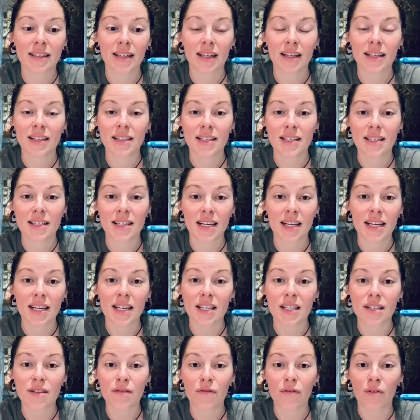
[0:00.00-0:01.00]

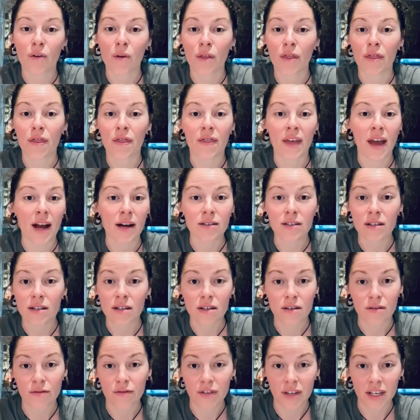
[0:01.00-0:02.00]
disease for thousands
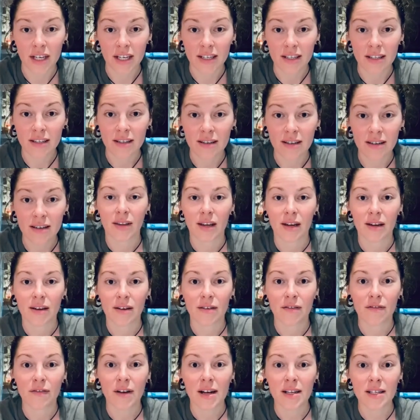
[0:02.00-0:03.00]
of years.
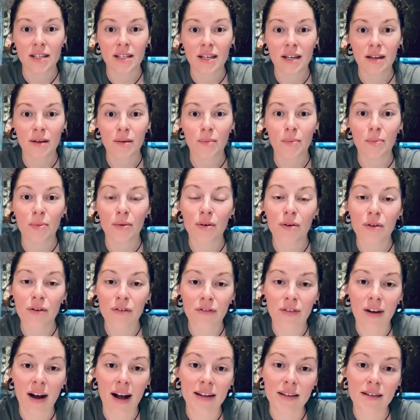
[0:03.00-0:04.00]
Fasting
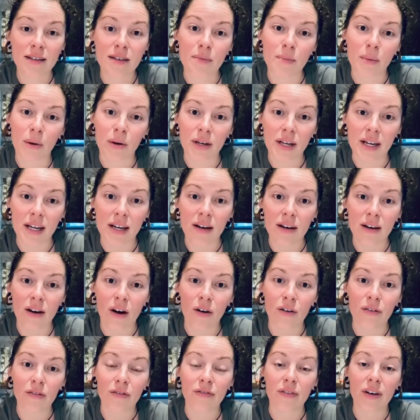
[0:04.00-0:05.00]
purifies the body
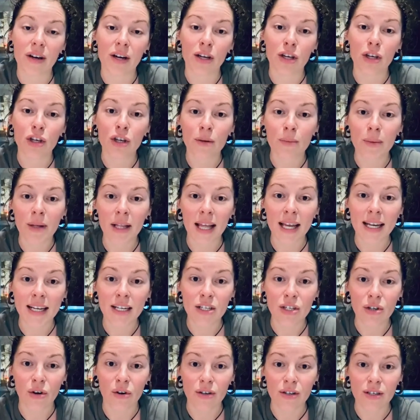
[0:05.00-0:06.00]
of accumulated
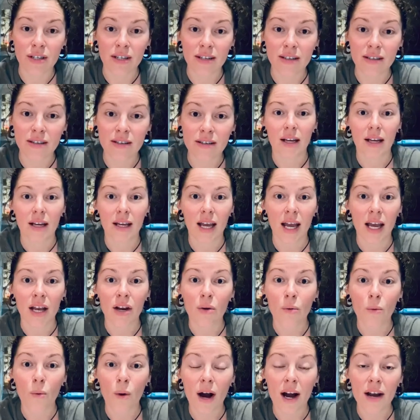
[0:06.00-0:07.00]
toxins and a
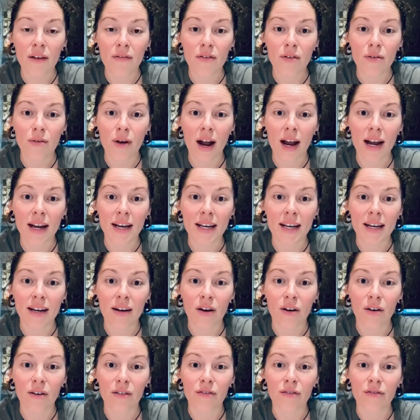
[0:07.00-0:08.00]
wide variety
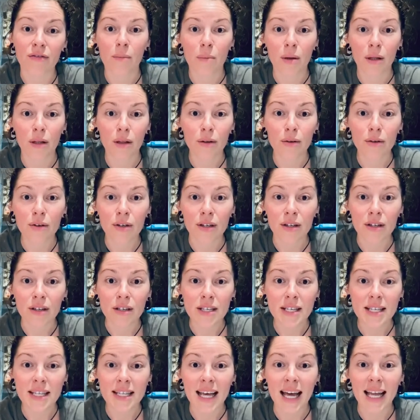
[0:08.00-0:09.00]
of pollutants
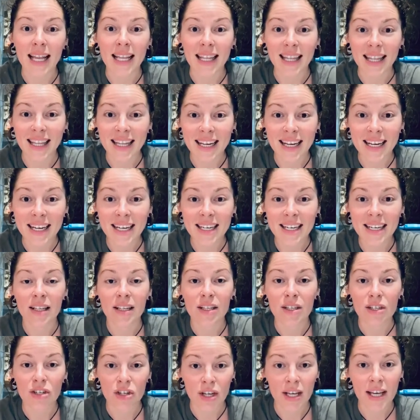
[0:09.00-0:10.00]
that lead
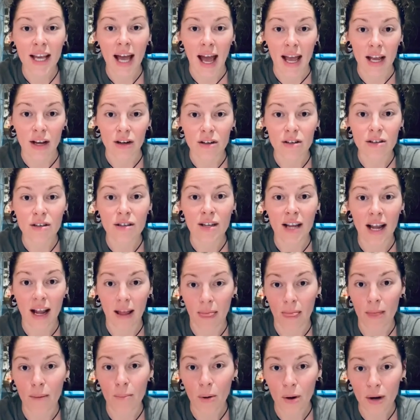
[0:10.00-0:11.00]
to chaos in
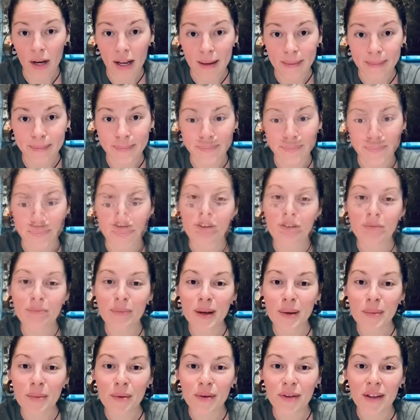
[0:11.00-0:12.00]
the body. A lot of
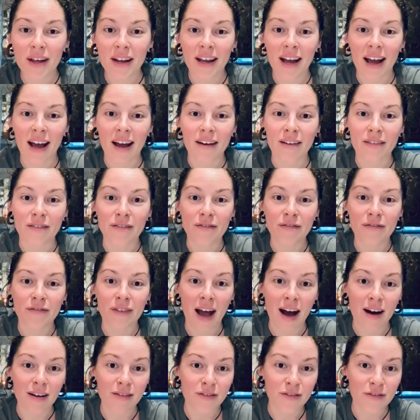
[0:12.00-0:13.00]
people that have
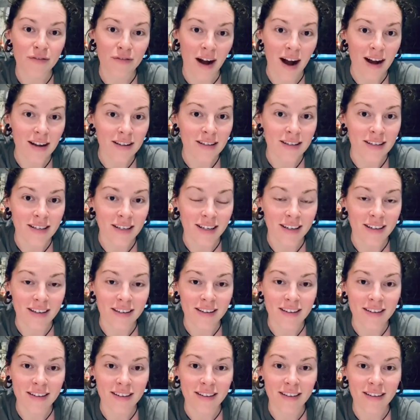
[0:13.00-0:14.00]
found fasting,
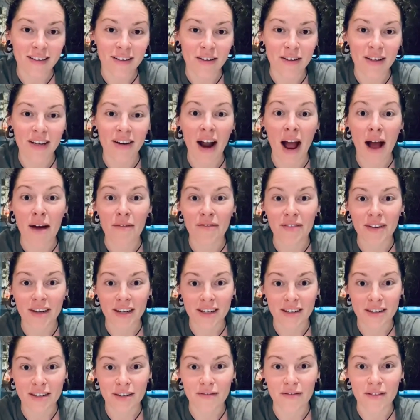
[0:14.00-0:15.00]
they're
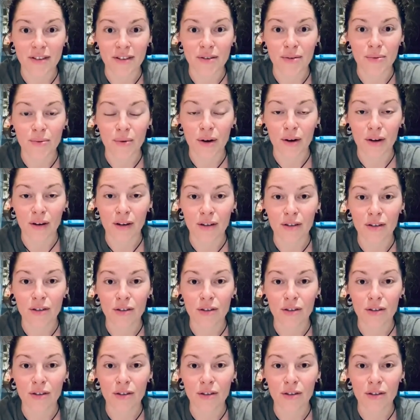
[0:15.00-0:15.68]
advocates of this work.